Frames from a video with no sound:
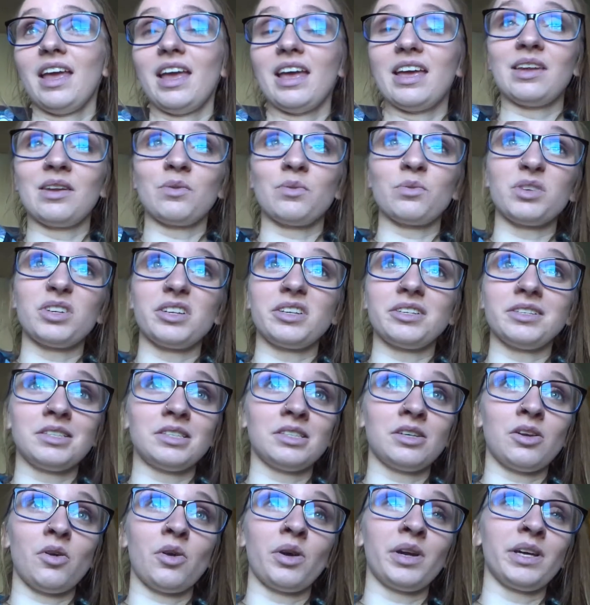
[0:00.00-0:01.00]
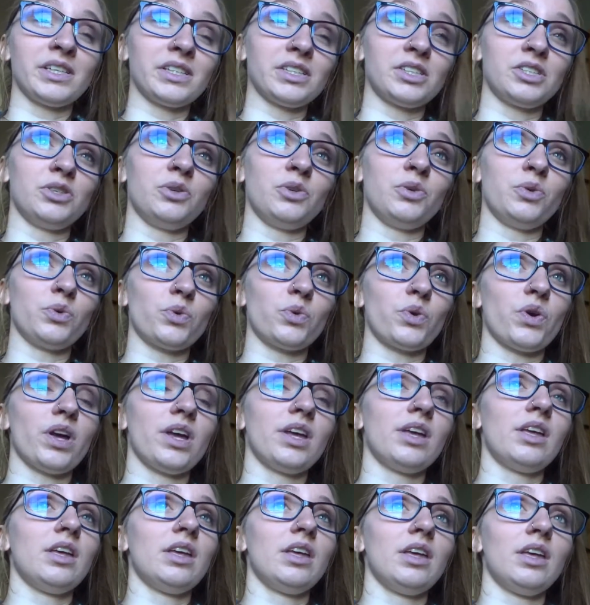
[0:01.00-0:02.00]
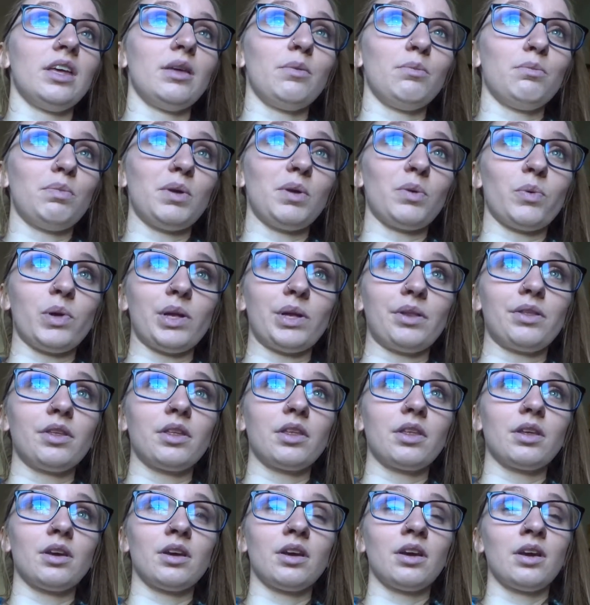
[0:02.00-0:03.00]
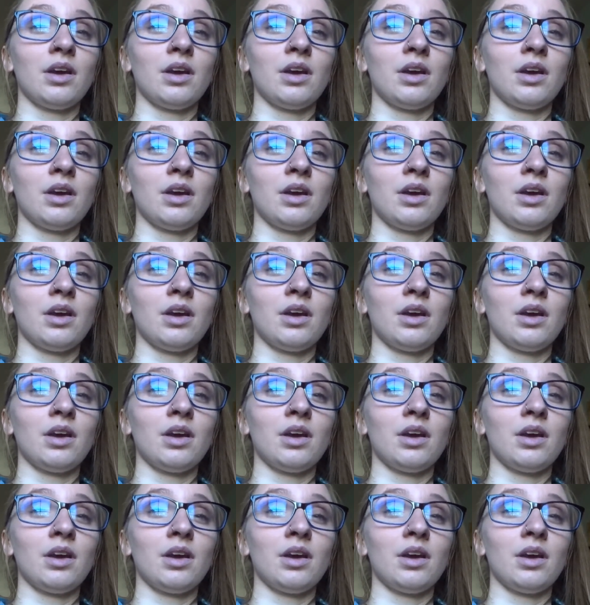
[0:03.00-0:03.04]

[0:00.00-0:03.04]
And we're just going to be with